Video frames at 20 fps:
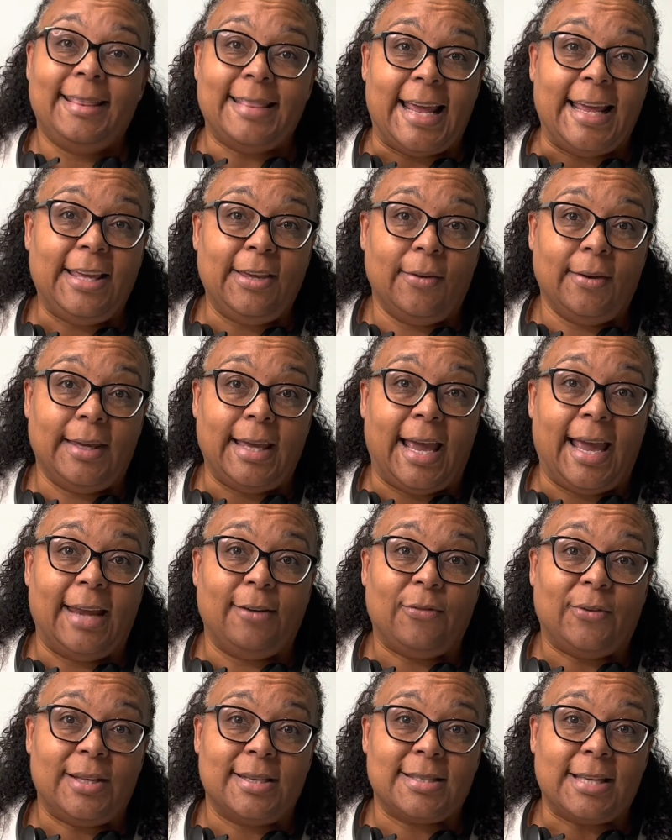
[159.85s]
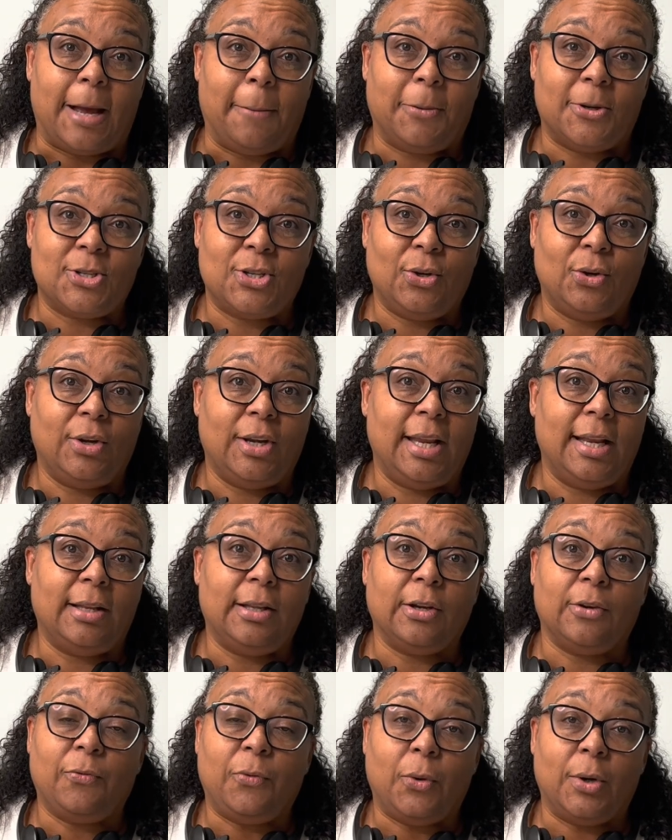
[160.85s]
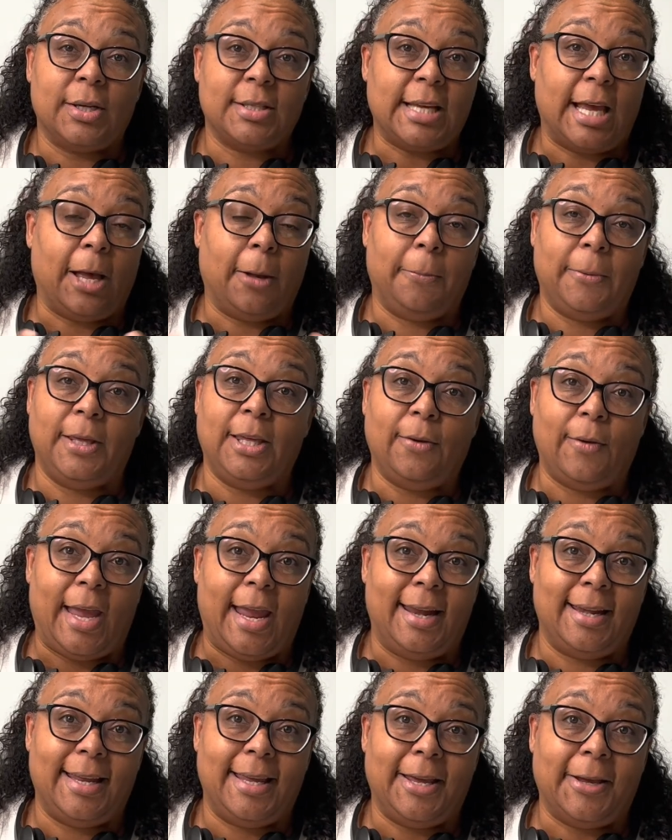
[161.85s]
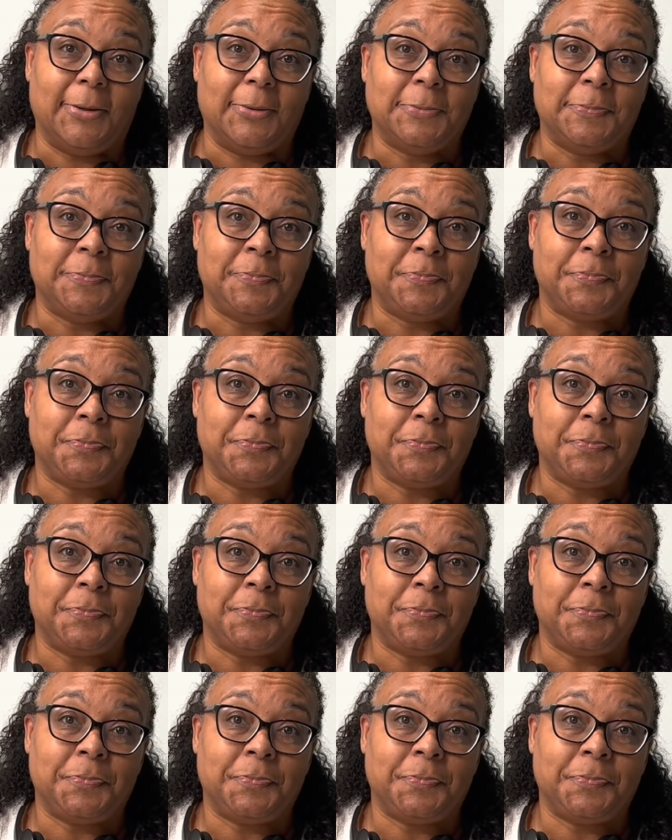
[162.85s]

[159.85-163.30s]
Thank you again for this opportunity. Look forward to helping you ADU.